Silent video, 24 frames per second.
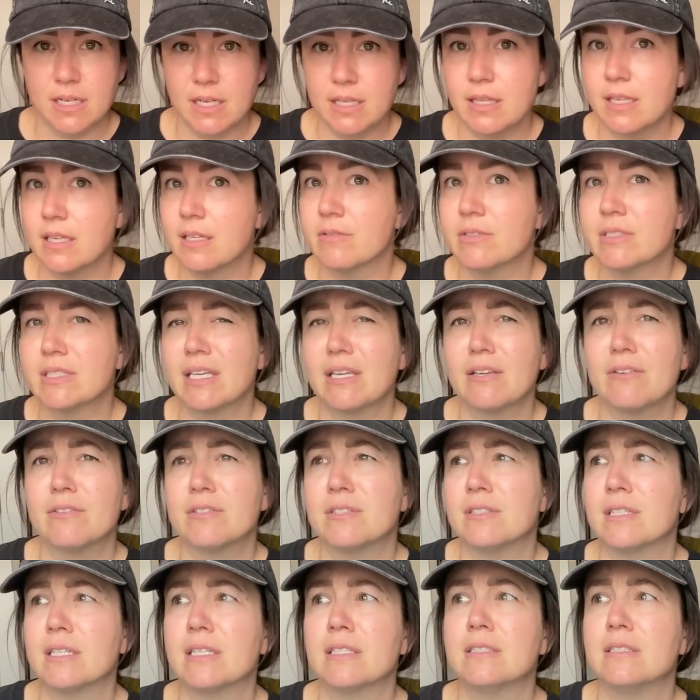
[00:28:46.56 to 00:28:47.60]
I think it was like
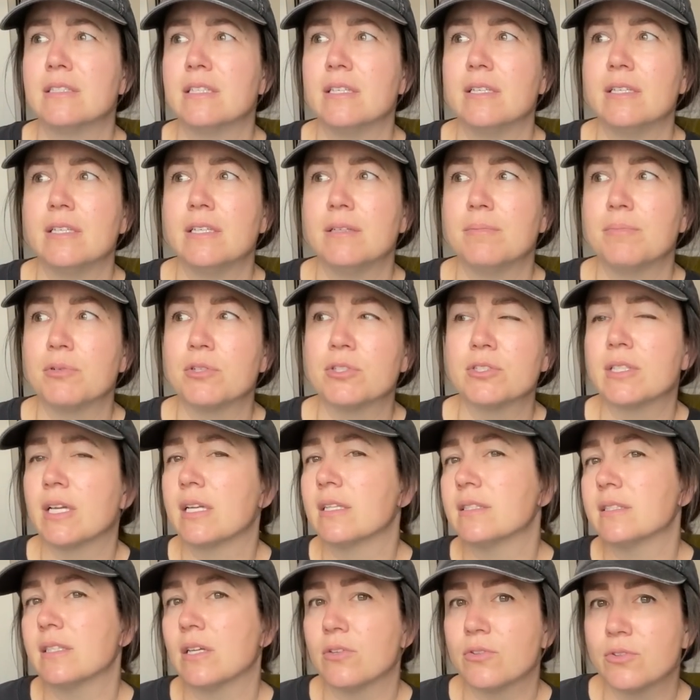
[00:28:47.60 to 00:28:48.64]

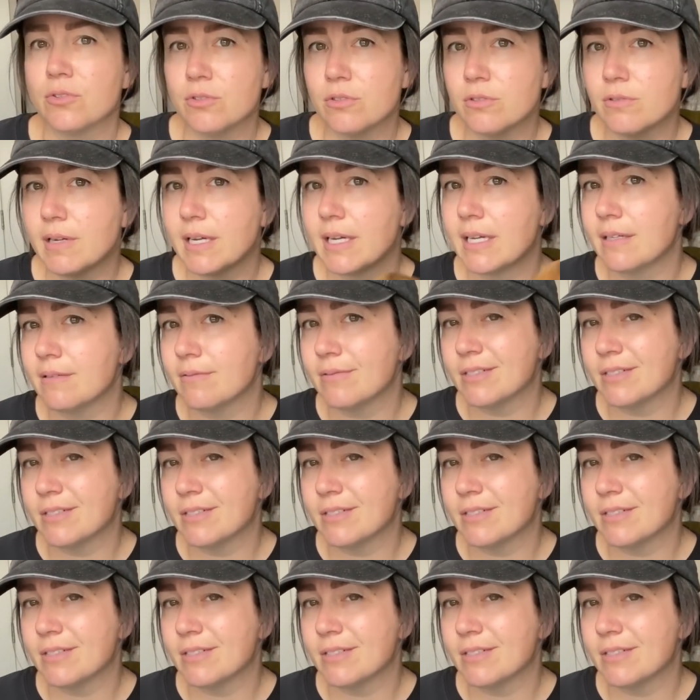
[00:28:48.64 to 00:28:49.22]
60% sell through rate,